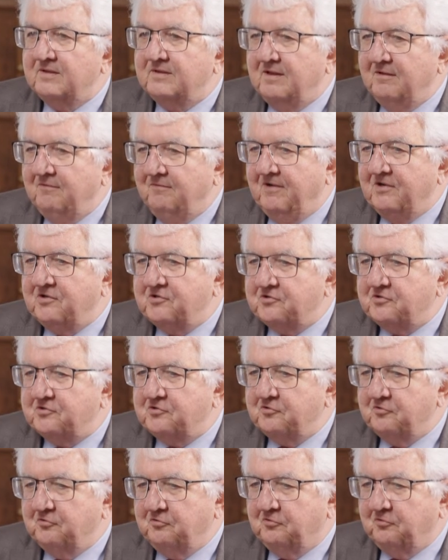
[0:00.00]
the wish
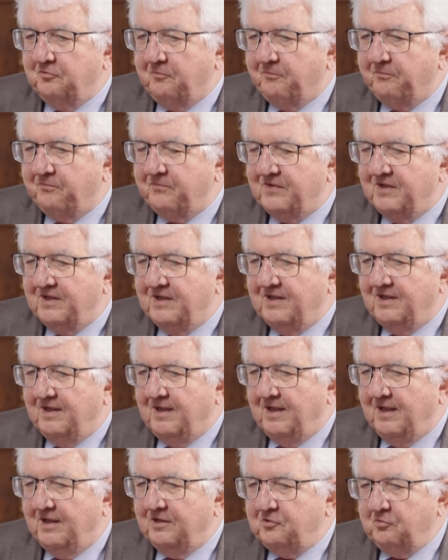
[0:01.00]
to
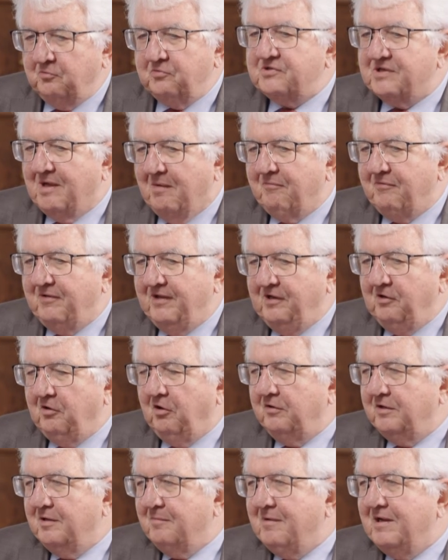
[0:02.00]
do something
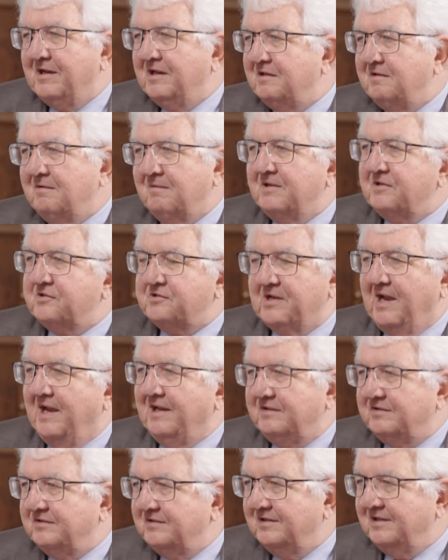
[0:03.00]
on the monetary
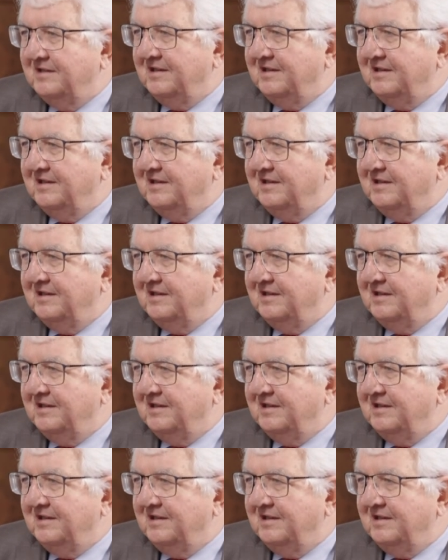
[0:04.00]
side,